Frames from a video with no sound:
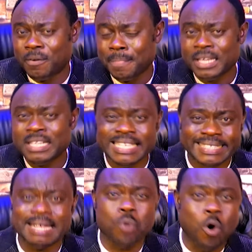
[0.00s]
It's a
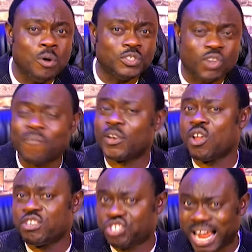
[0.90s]
month of launch
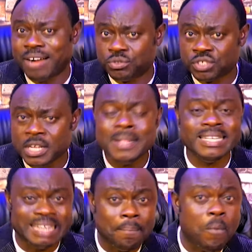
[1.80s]
out. It's a
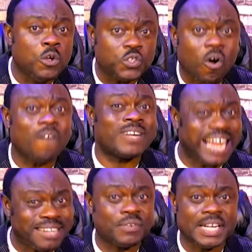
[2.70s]
month of
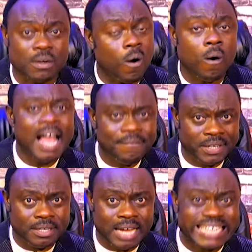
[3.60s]
gathering all.
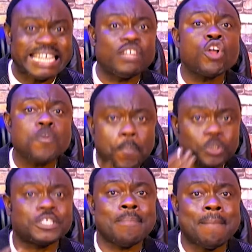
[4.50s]
And the Lord put in my
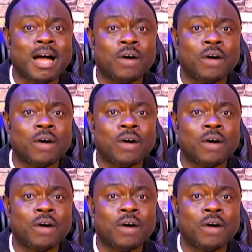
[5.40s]
mouth, He